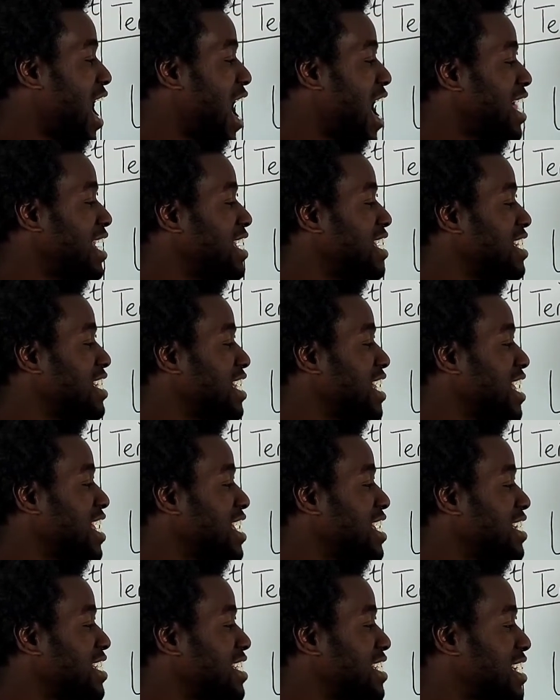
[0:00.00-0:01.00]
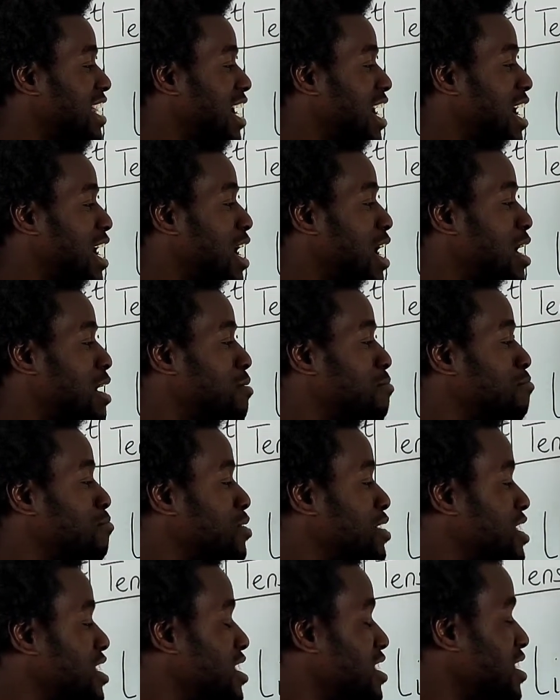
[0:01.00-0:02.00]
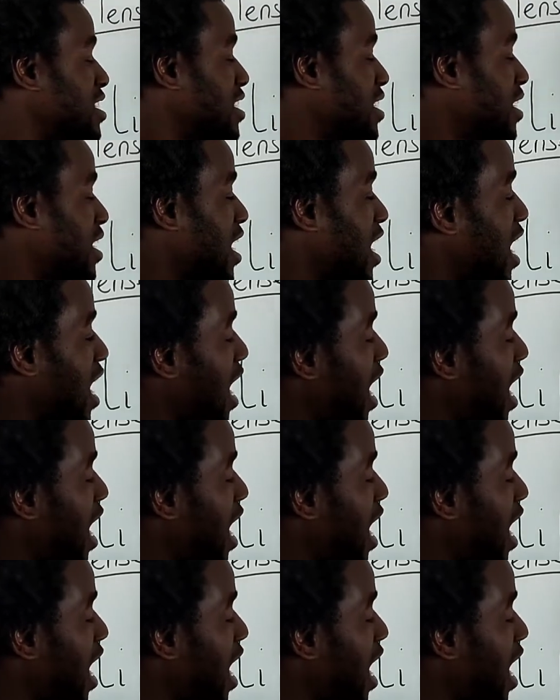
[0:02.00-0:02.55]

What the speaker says: alienda mjini.